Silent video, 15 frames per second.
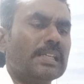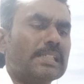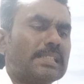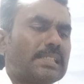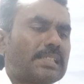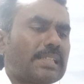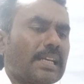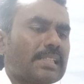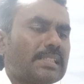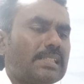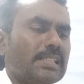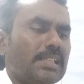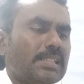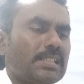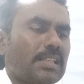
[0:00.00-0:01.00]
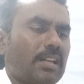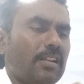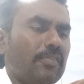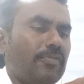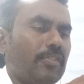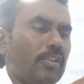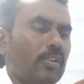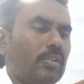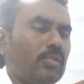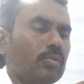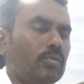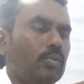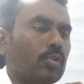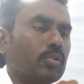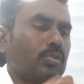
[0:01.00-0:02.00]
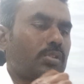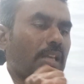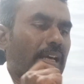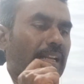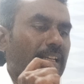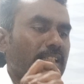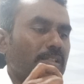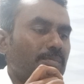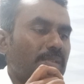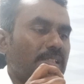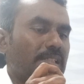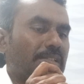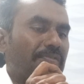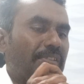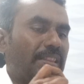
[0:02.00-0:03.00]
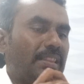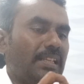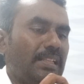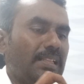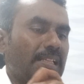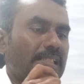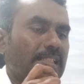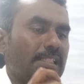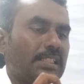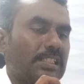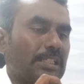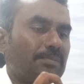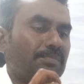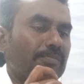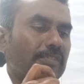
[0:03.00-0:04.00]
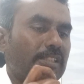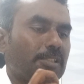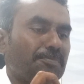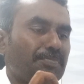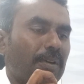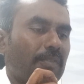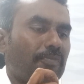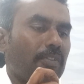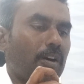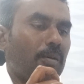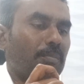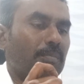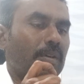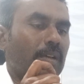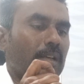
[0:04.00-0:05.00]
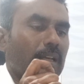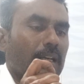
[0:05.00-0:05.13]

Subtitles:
Structures refer to those arrangements within the system which perform